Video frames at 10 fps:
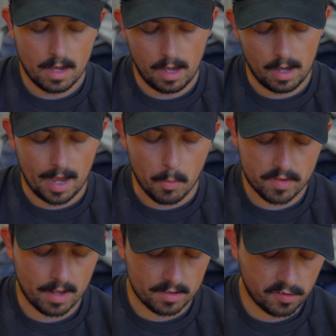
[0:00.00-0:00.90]
I was
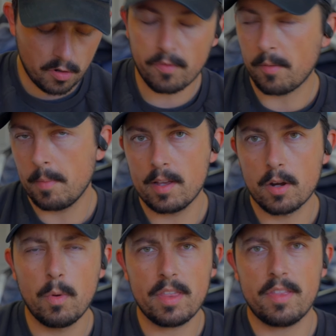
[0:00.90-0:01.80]
not too familiar
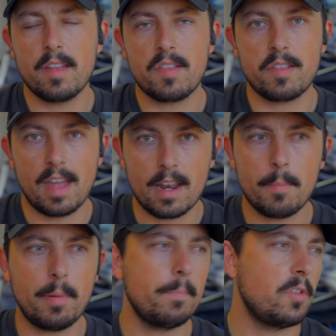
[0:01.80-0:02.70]
with this
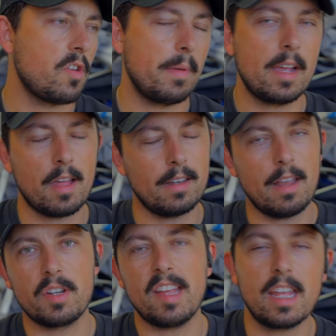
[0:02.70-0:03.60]
setup just because I'd
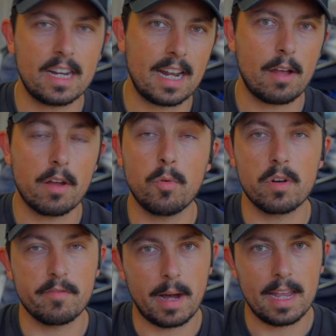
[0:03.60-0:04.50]
never taken it out of one
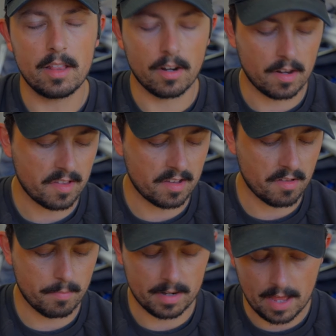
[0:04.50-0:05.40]
of my
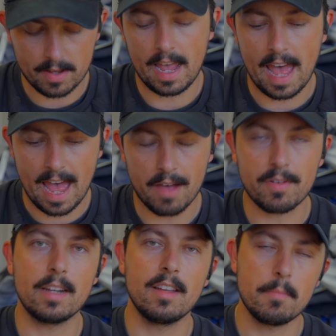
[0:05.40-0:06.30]
E36s. But now that I have
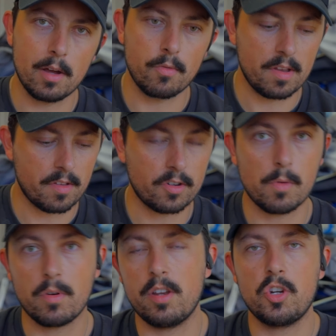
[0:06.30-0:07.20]
and I did my own research, I
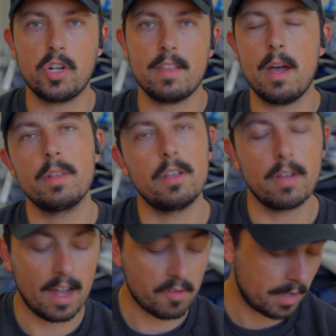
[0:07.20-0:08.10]
wanted to share that with you
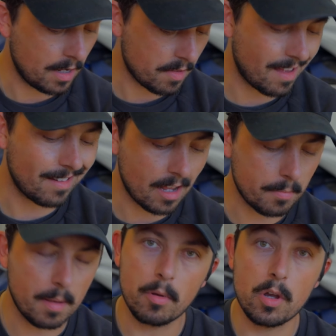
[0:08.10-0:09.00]
guys because not a lot of
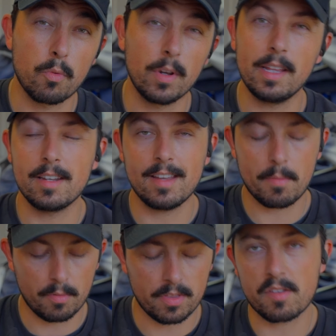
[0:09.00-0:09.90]
people go really in
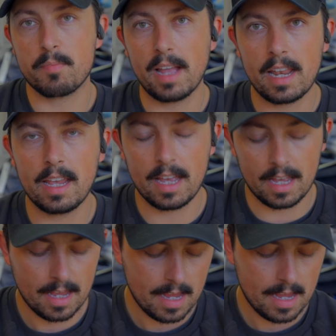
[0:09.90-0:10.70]
depth with explaining it.